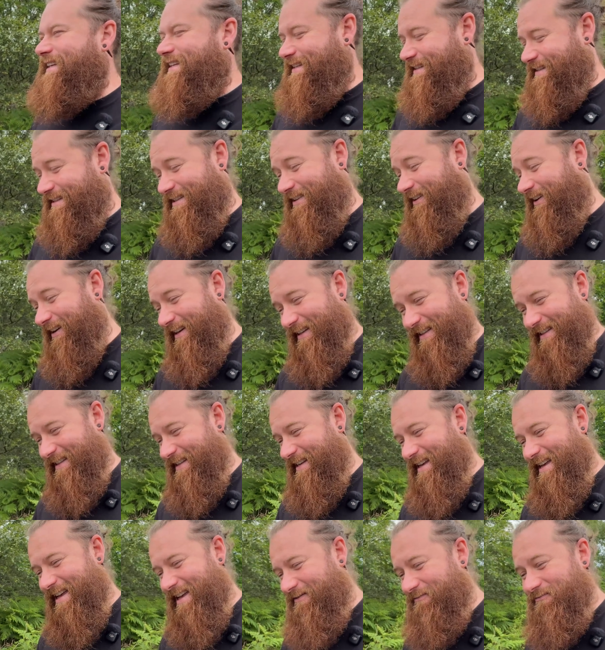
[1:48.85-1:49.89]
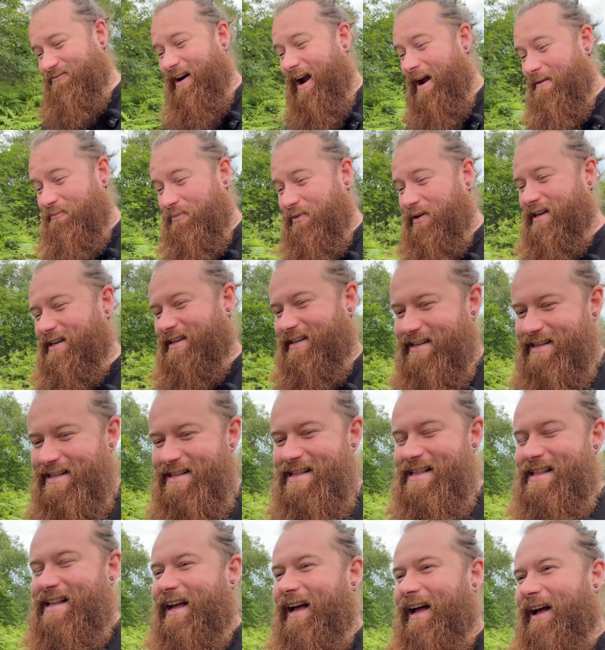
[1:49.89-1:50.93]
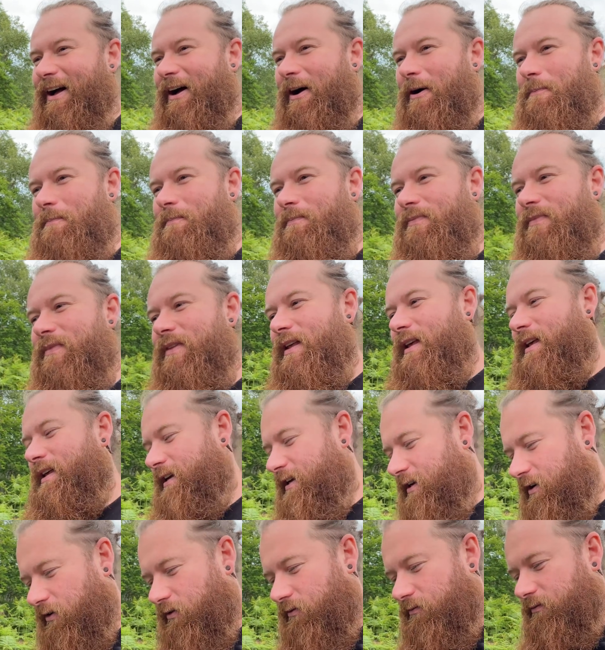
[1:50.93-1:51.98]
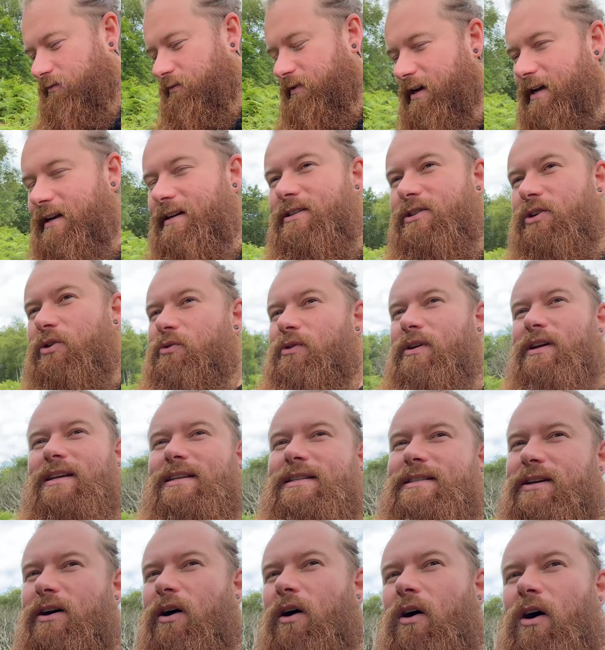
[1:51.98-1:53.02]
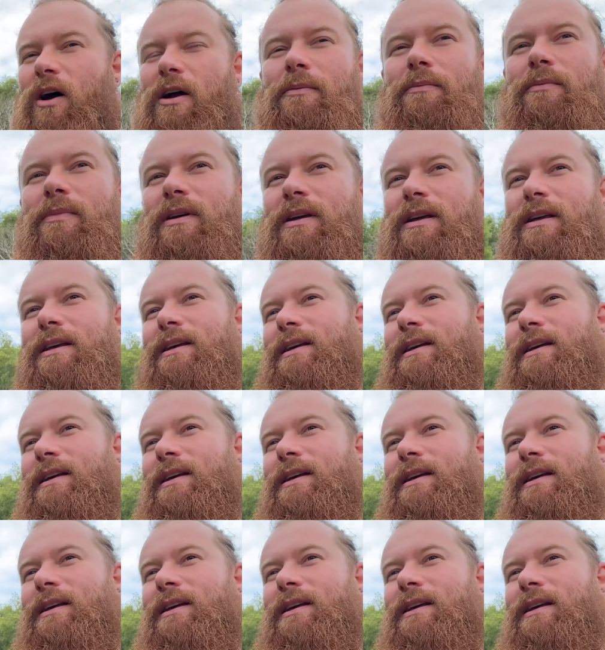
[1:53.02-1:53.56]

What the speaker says: It's like rapid. You know, in 2 years' time,